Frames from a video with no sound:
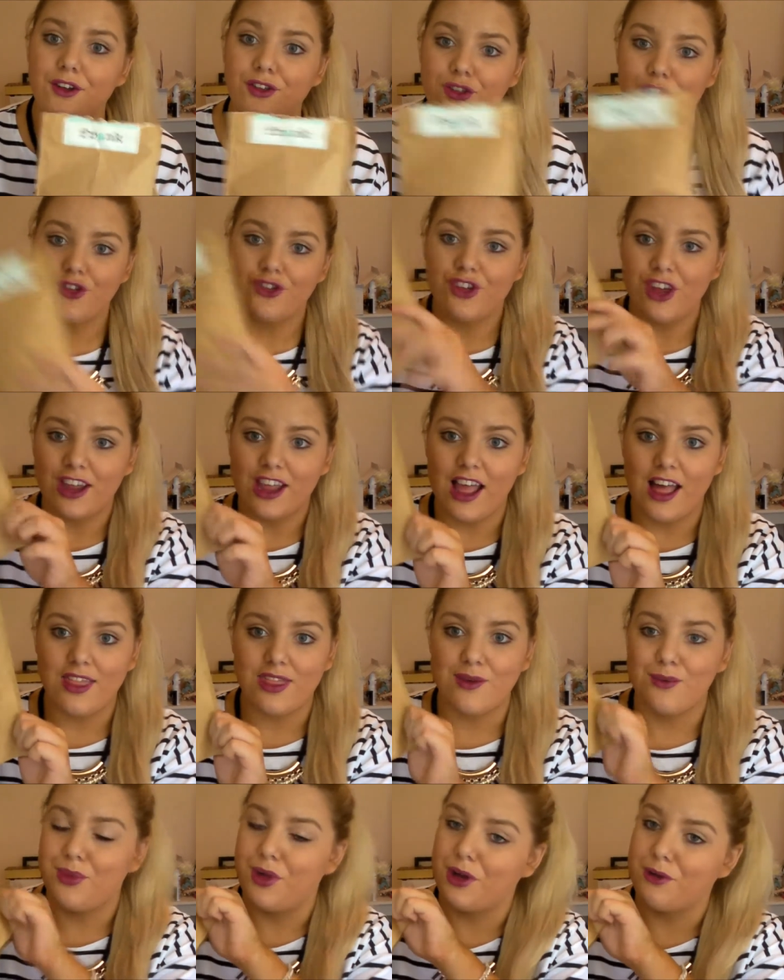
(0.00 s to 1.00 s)
so check
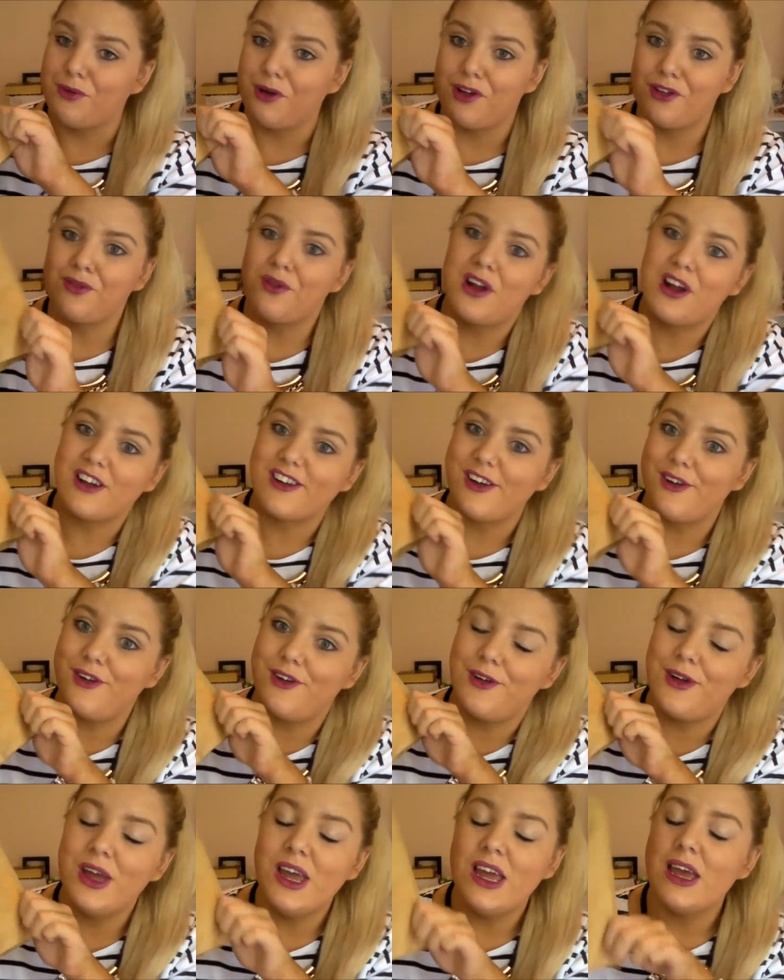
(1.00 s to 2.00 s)
out the blog post where I
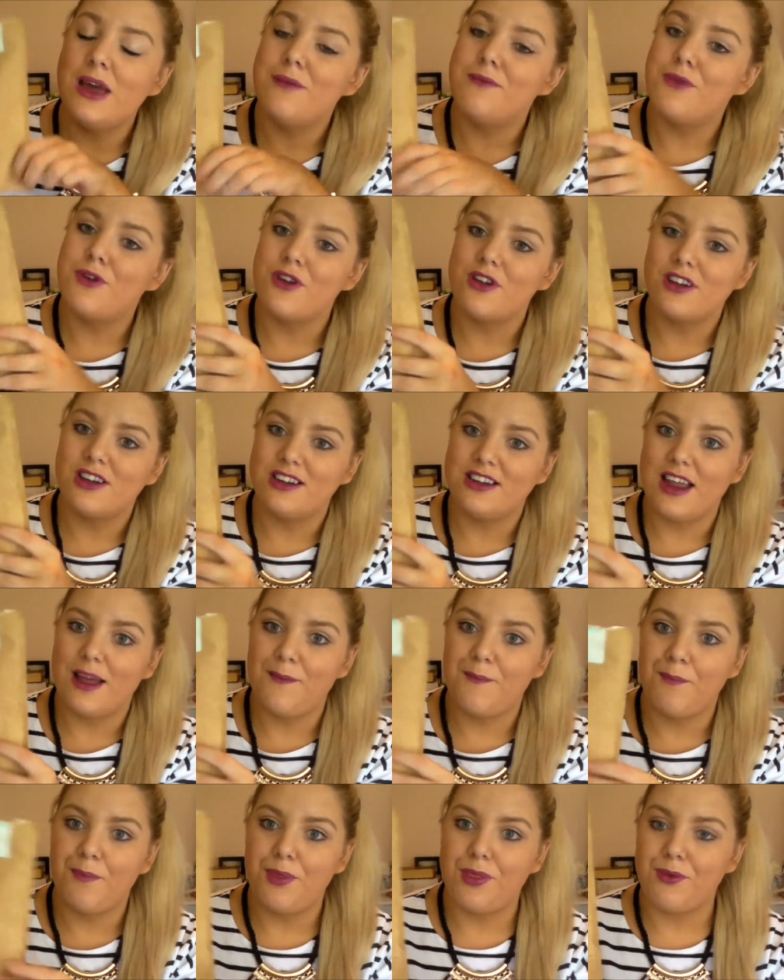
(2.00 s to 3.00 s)
go more into
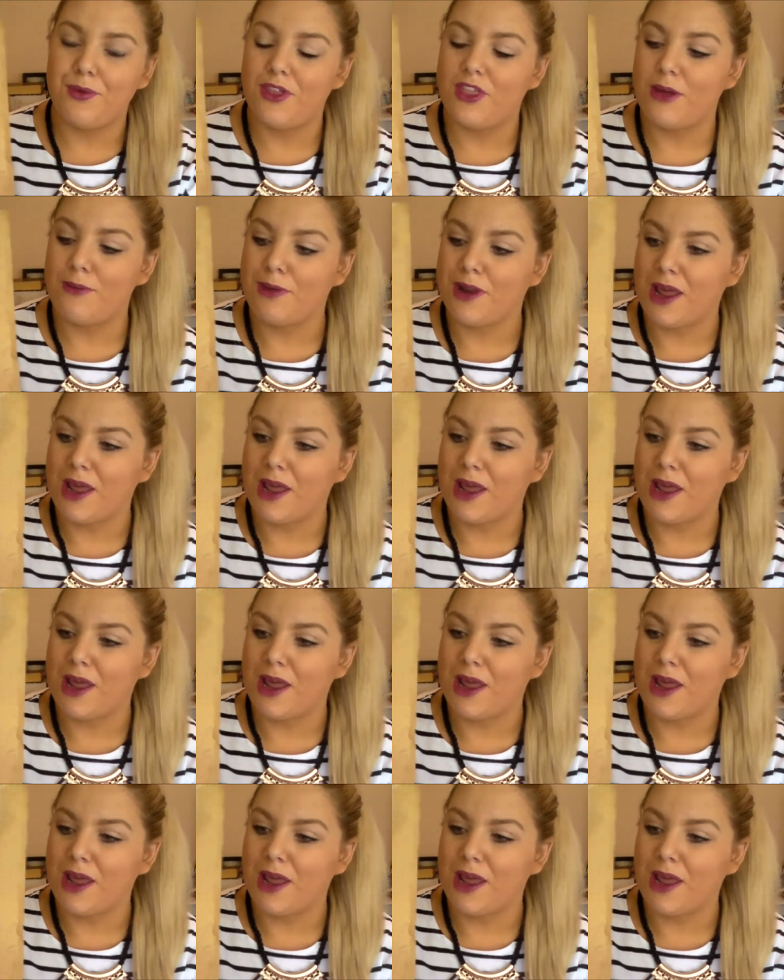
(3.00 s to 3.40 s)
depth with it.